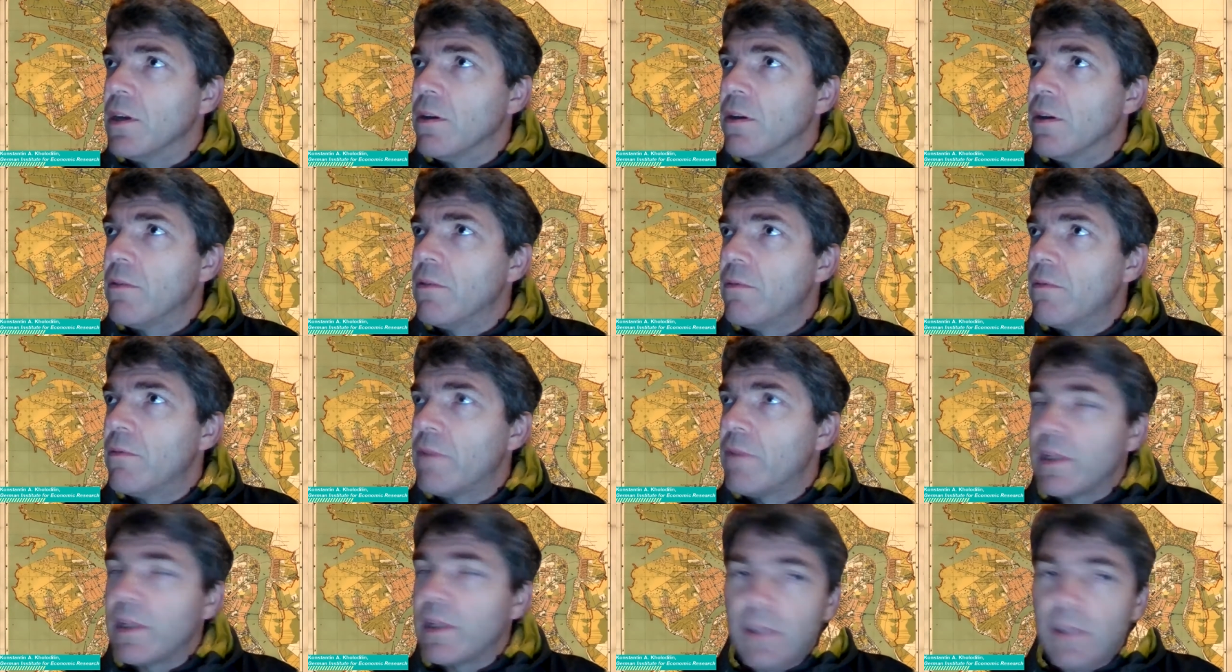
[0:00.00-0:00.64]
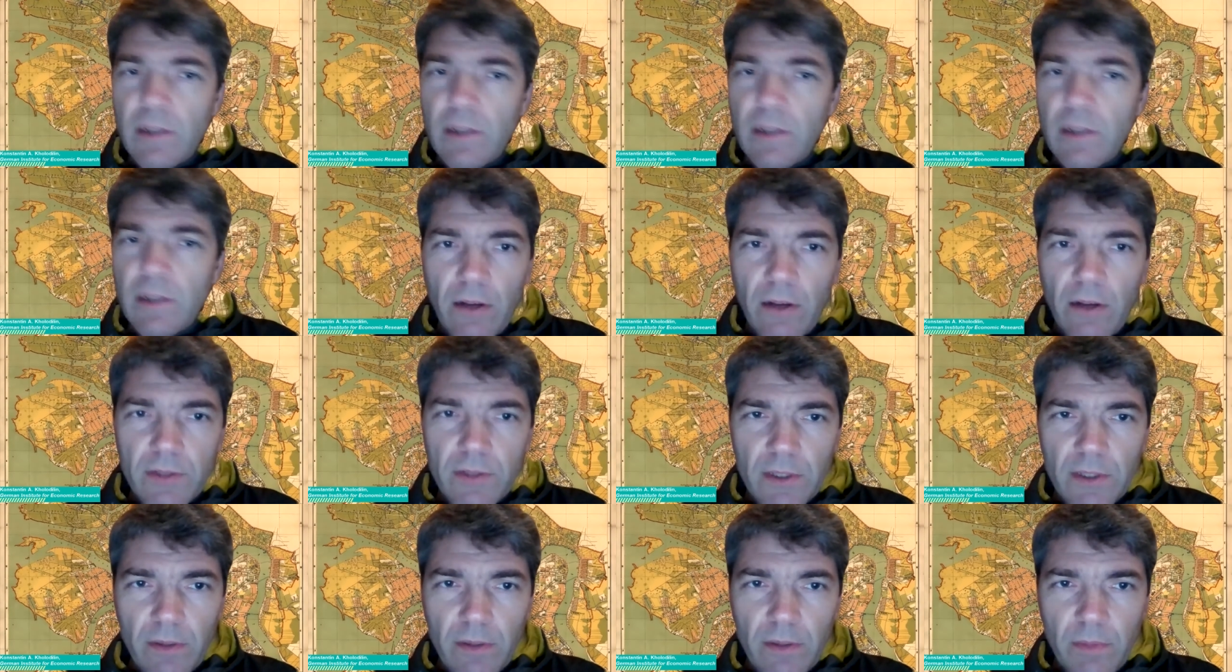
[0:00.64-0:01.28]
rental
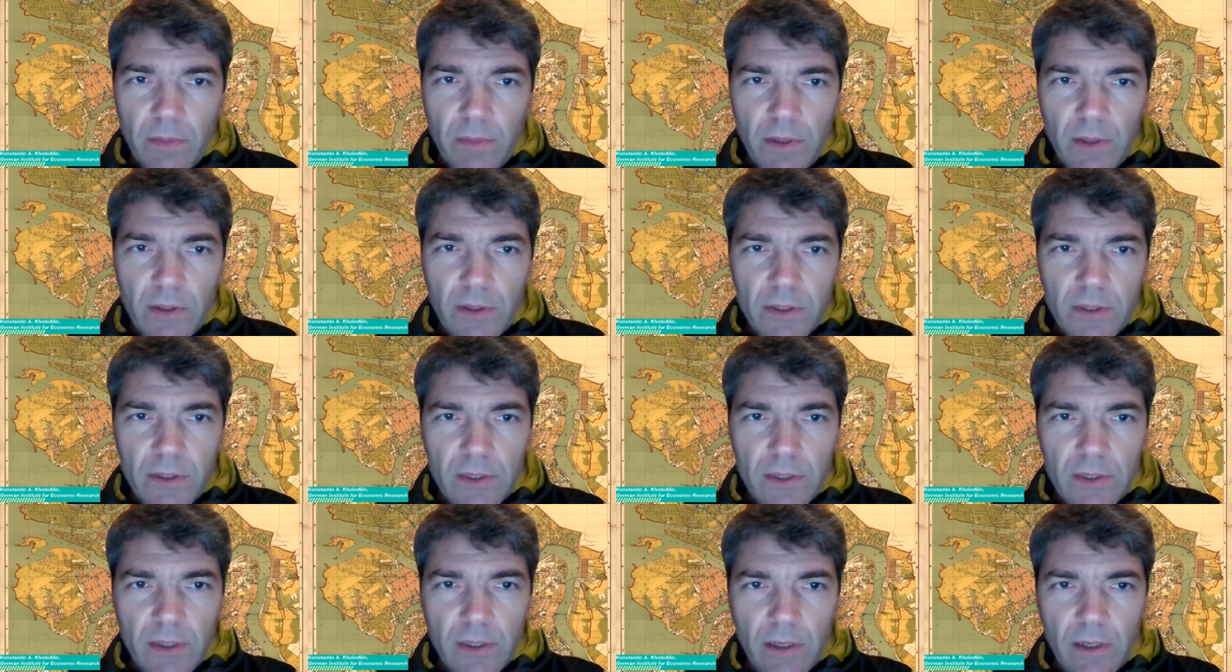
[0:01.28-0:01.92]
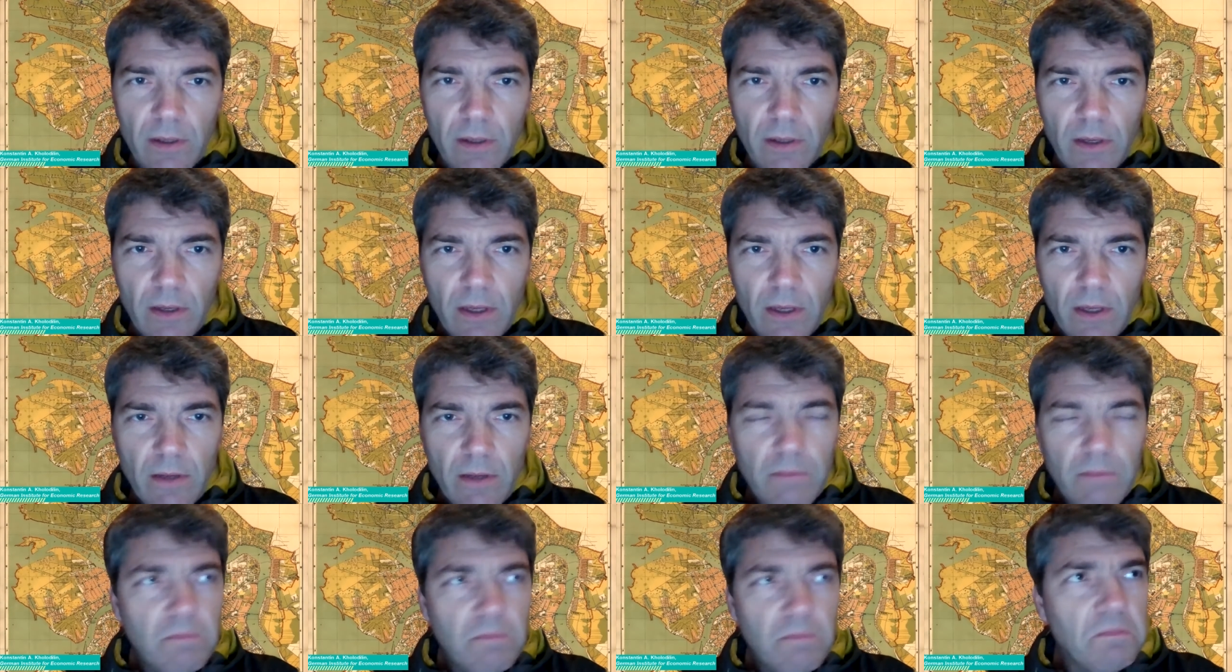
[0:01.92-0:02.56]
housing, because
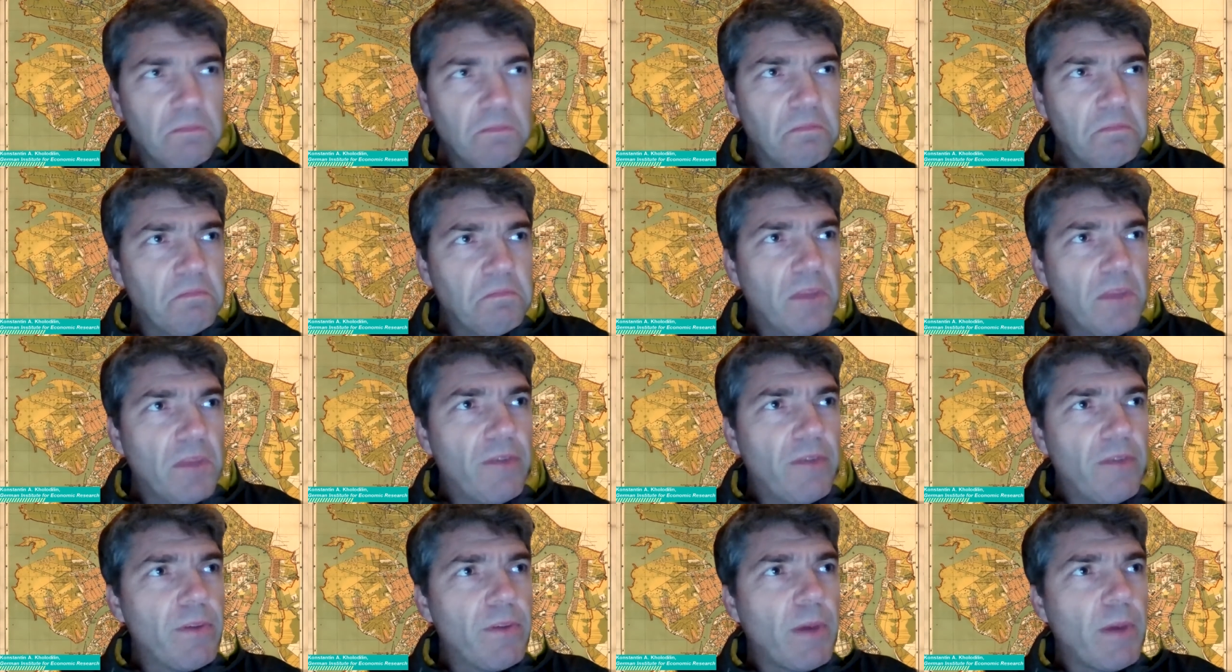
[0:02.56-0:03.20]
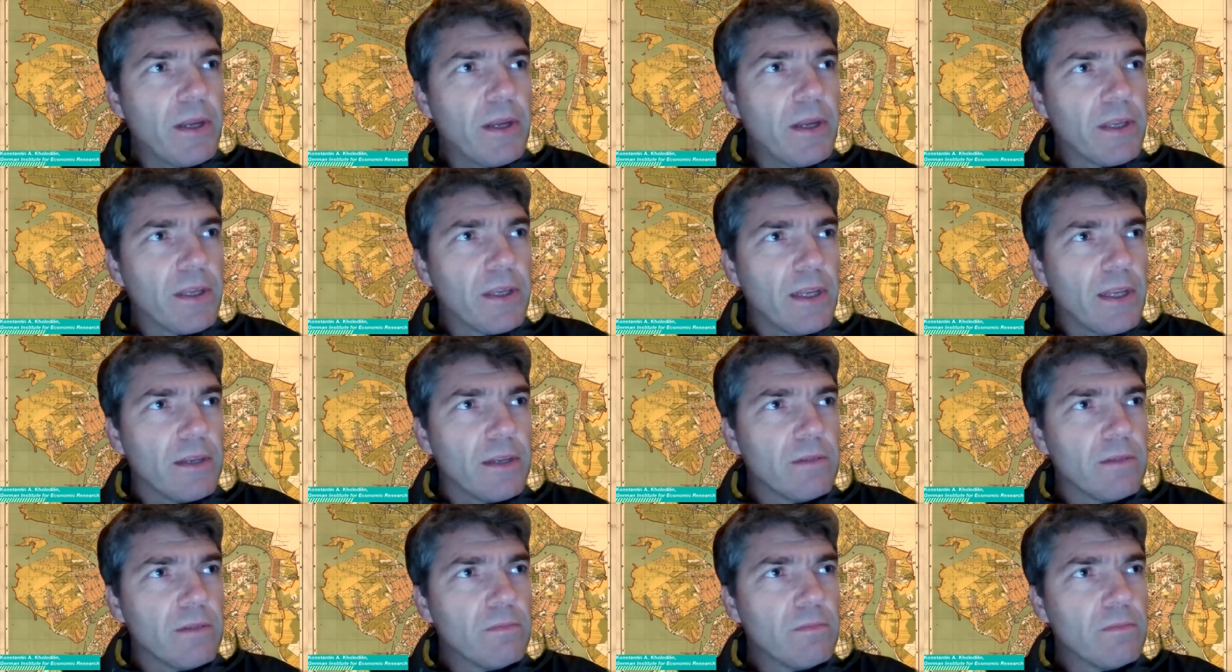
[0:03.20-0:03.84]
everybody
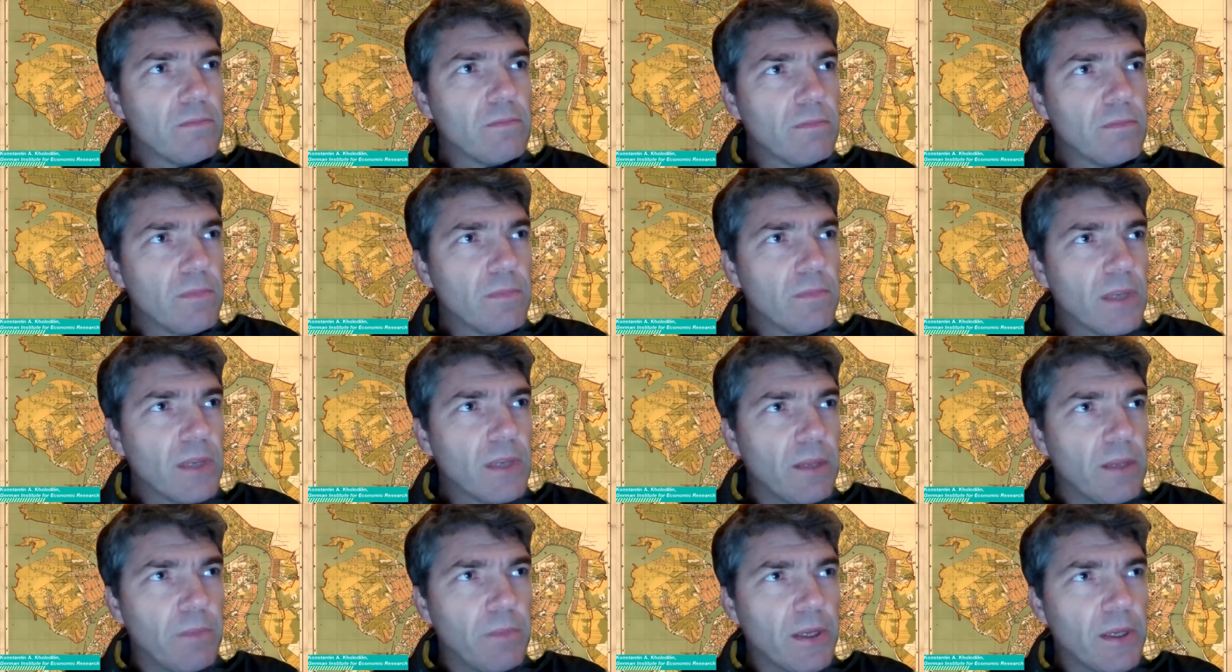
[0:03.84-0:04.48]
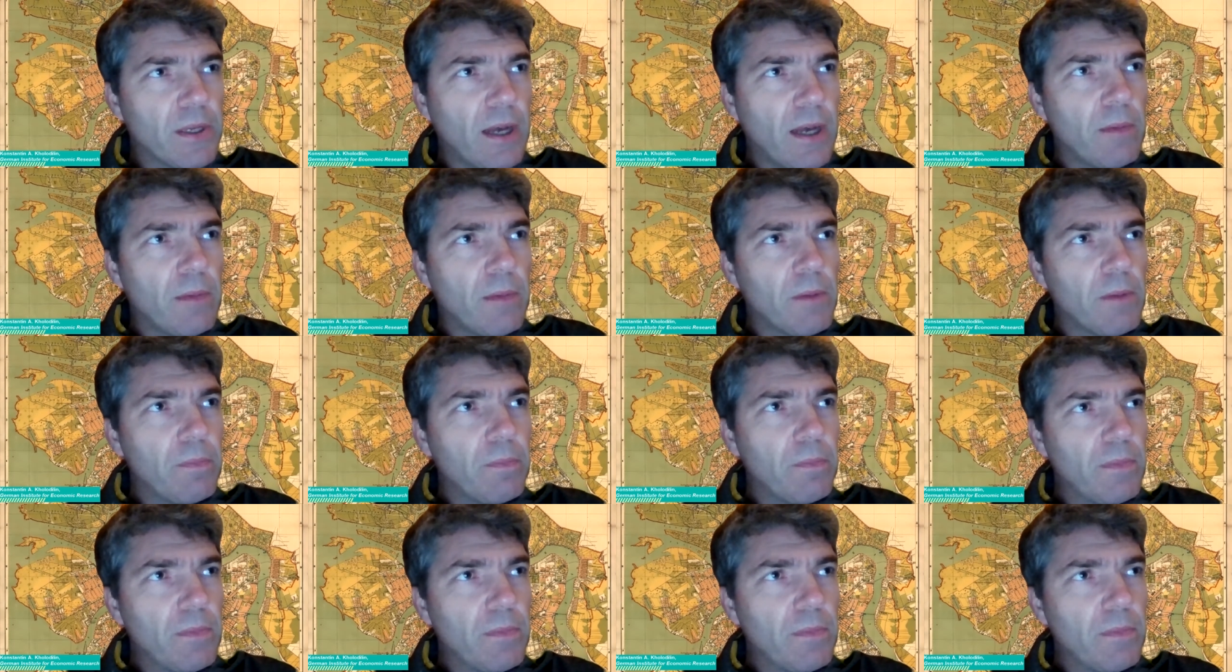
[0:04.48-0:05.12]
can become a
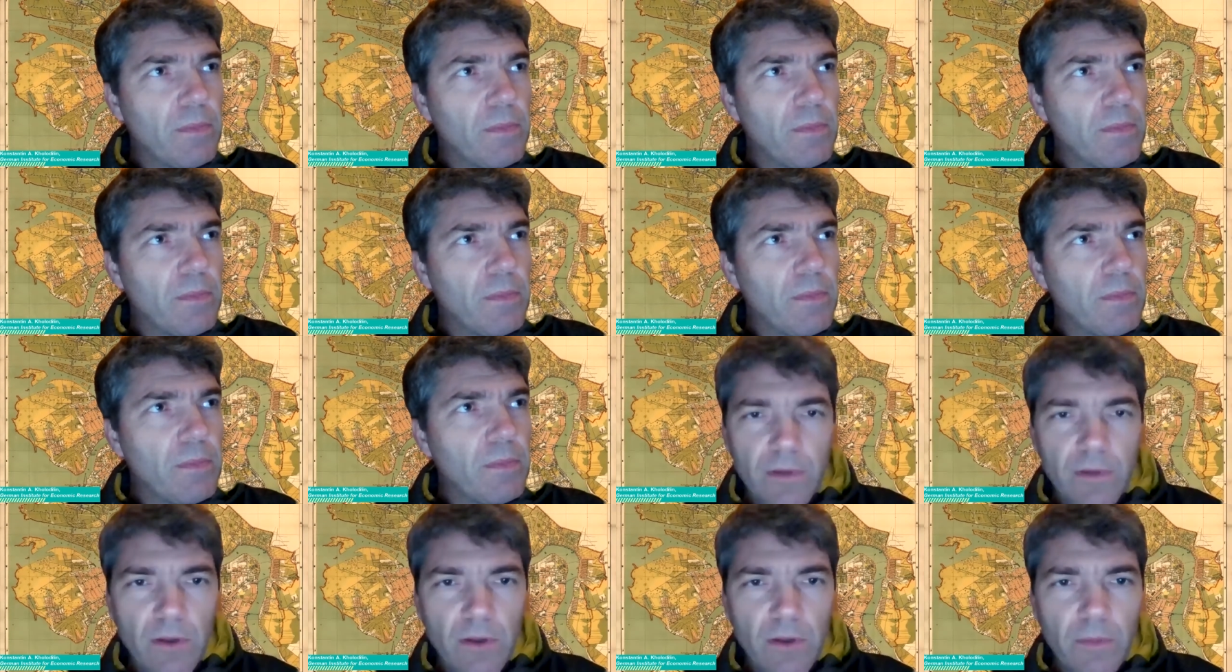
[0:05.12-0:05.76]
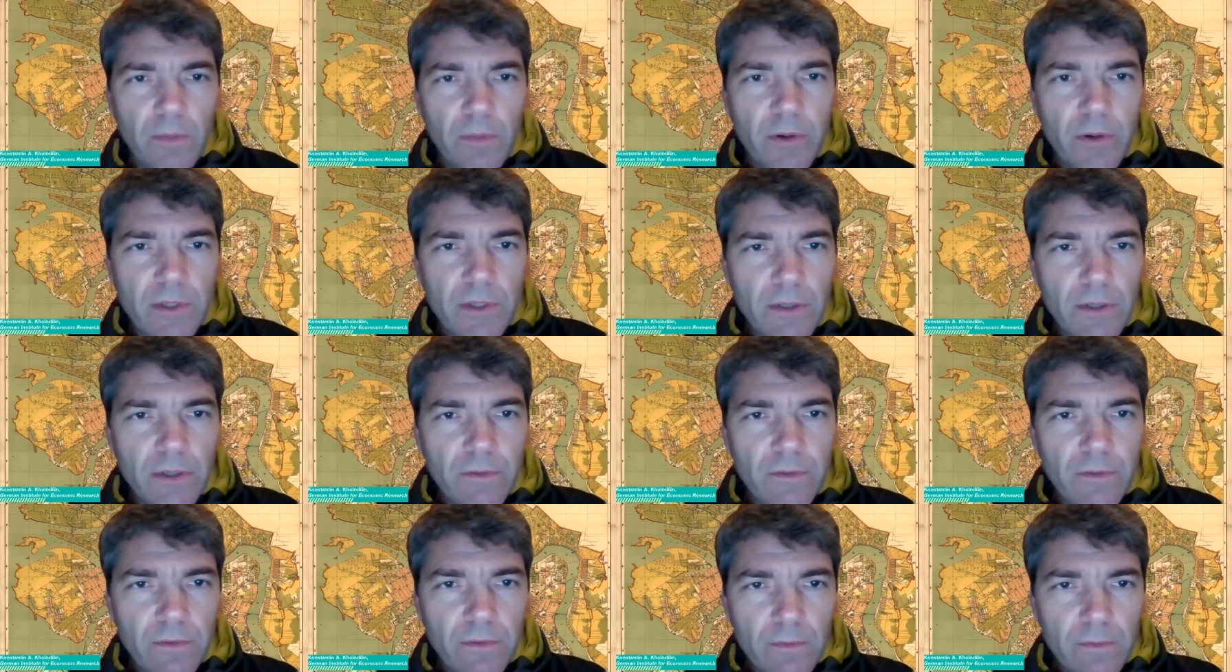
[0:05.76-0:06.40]
member of
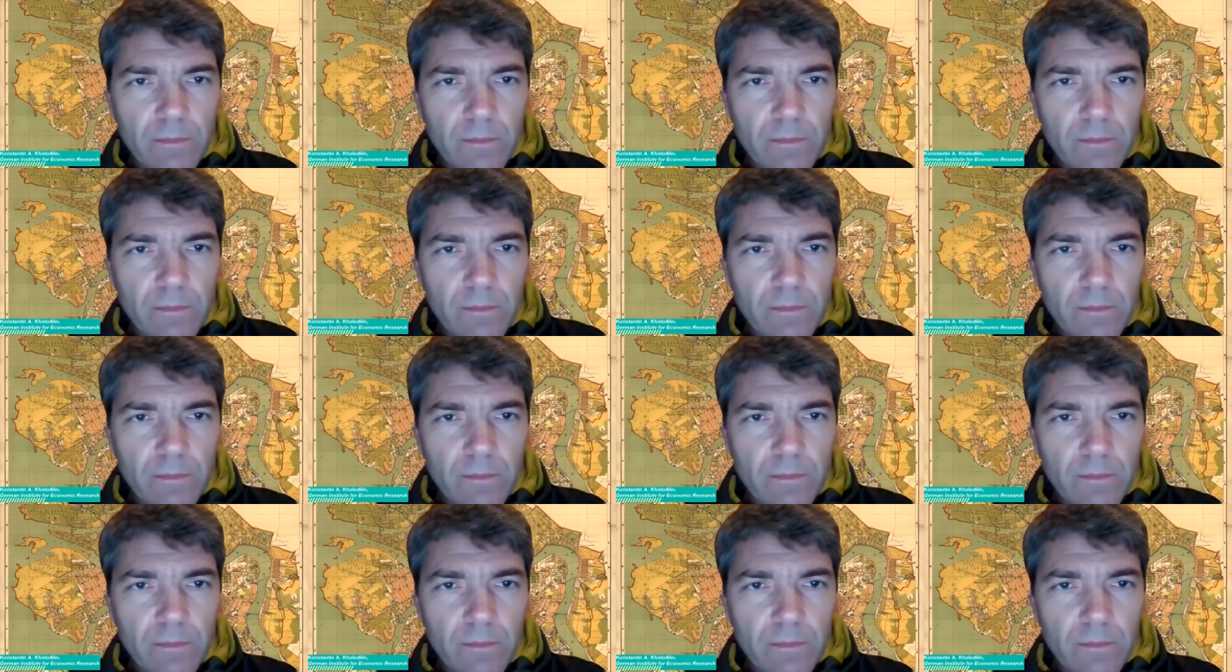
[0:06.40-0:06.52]
cooperative.